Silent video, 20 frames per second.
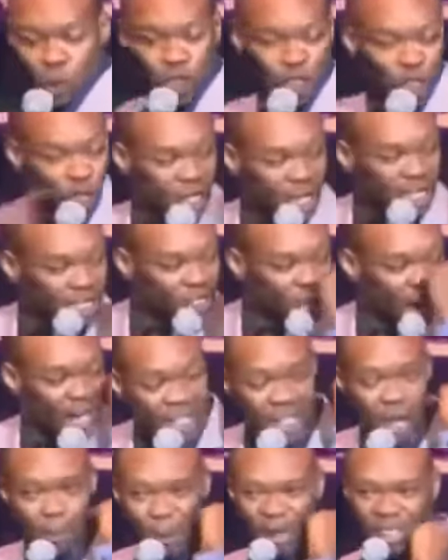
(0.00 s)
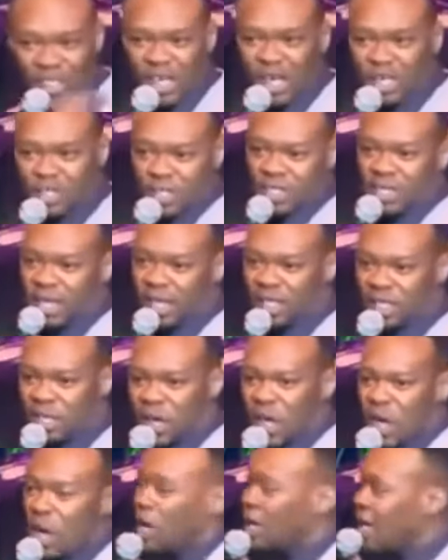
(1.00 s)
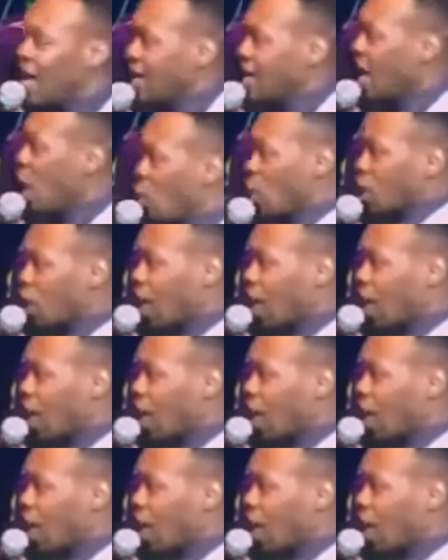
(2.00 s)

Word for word: school children died in a bus accident man